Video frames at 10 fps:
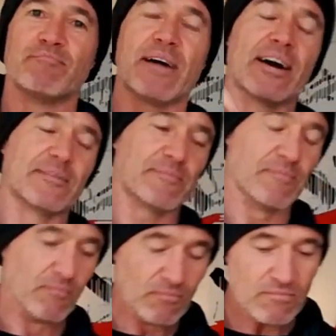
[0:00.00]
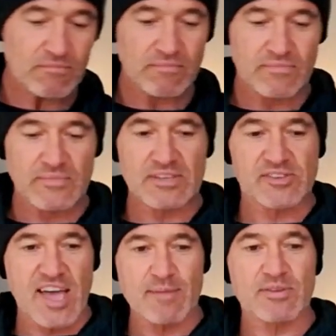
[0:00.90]
But the
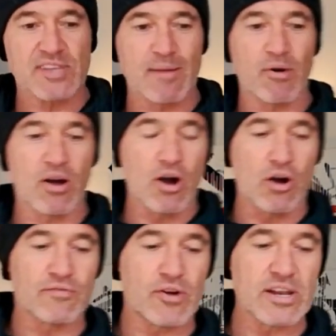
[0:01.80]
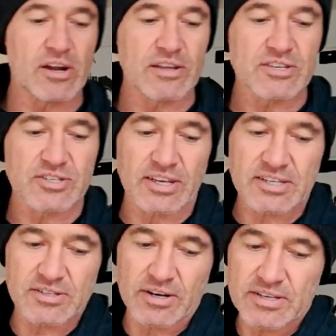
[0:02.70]
same summer of
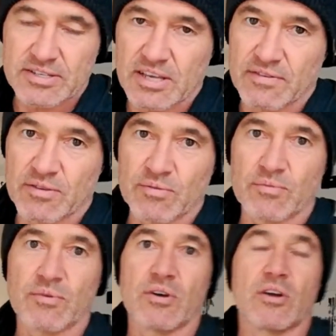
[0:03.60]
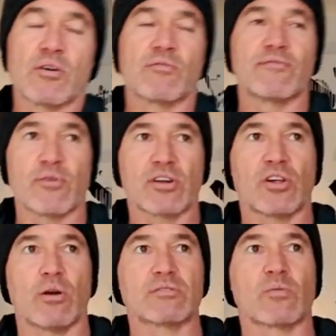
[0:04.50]
1996-97, very
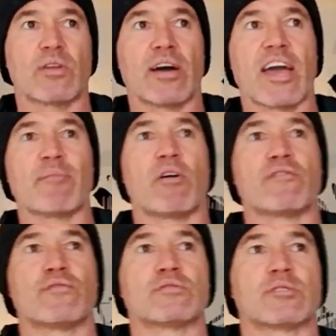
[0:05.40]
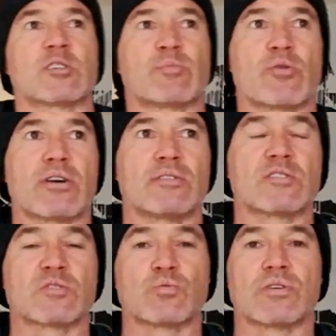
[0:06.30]
close to when I had my first
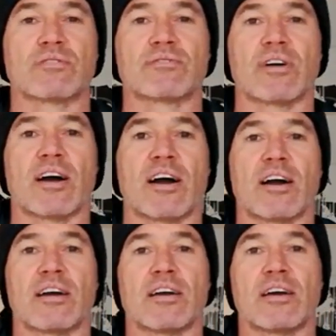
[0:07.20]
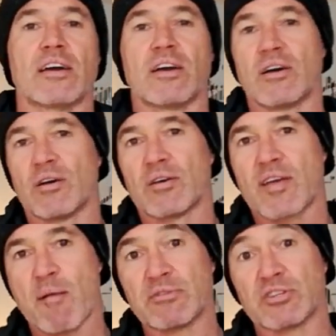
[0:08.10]
experience with
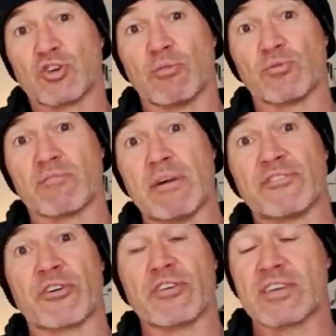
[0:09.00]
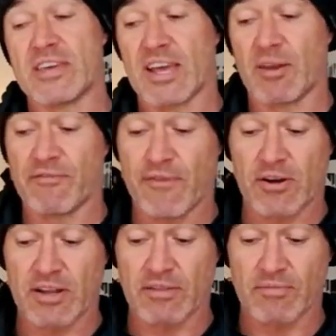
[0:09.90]
coming to terms with Matariki and
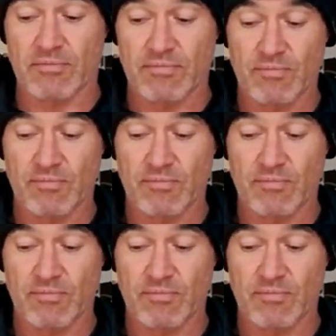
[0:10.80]
finding,